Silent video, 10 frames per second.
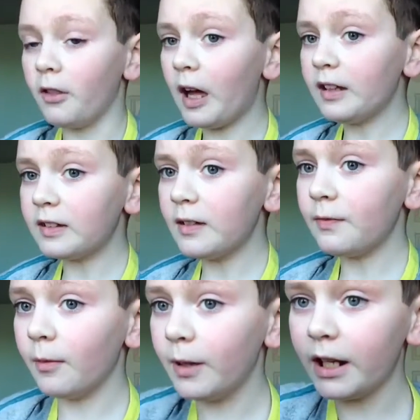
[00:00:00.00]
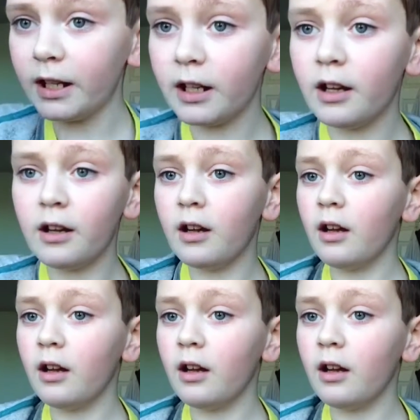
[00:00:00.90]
that's it for me.